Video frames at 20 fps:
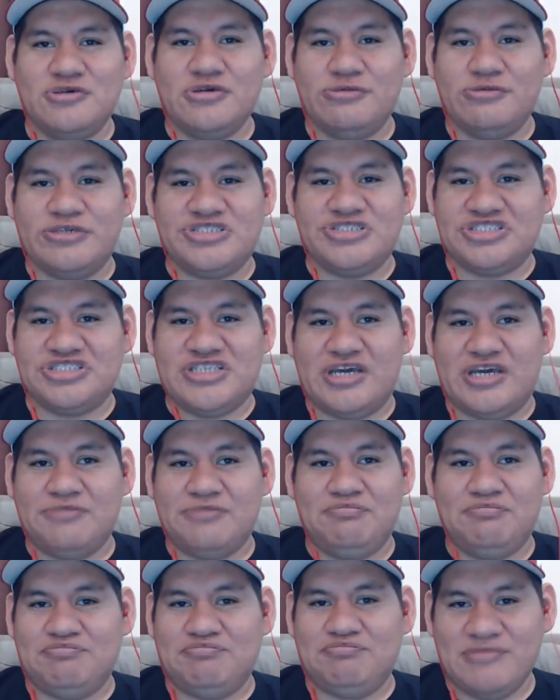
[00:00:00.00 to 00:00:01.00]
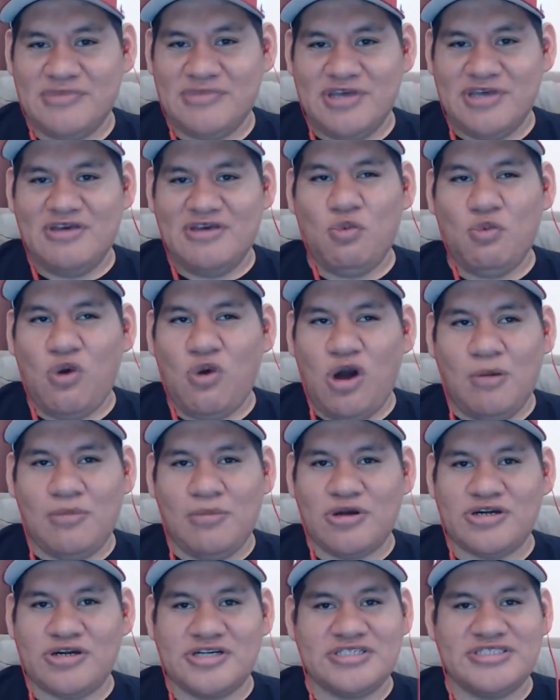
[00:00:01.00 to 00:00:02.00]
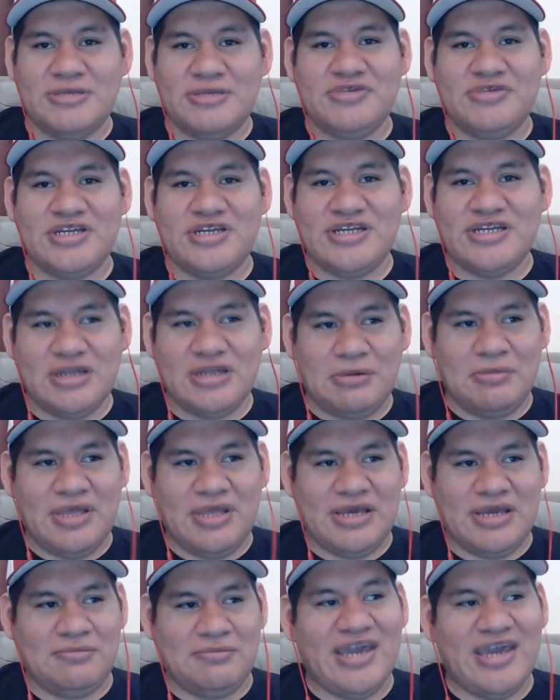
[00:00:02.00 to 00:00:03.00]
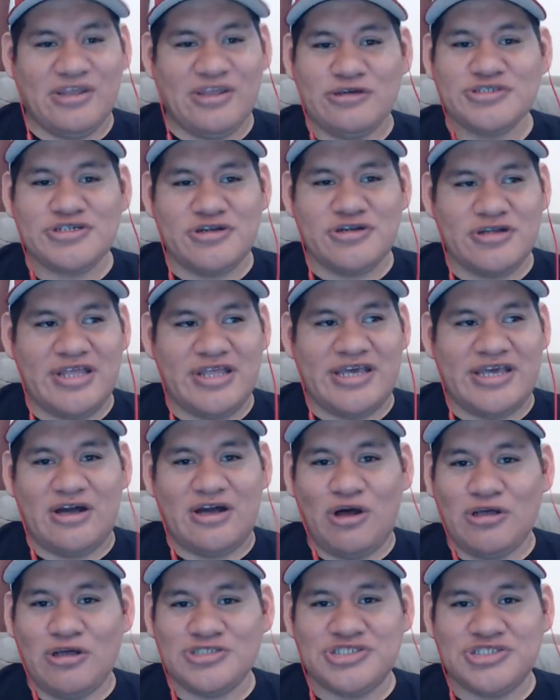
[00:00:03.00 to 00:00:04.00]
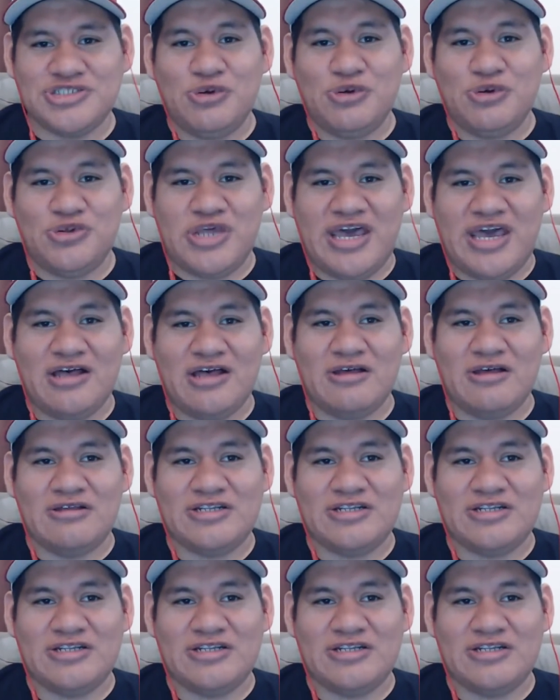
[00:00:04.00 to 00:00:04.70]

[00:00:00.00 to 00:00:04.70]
It was just like a Walmart or something, and I'm like, man, those are like all sold out.